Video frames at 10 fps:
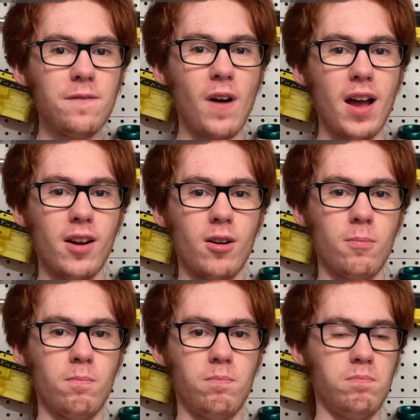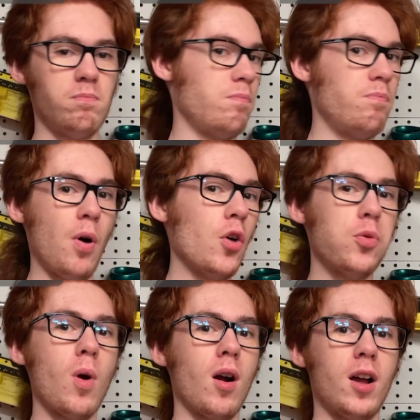Fire. Both
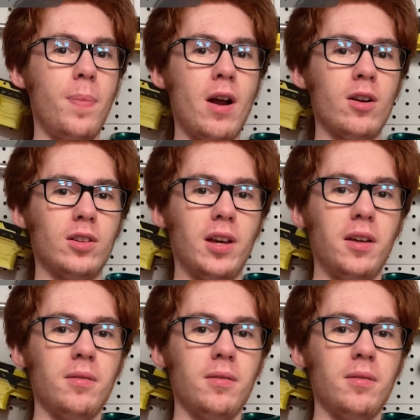work, apparently.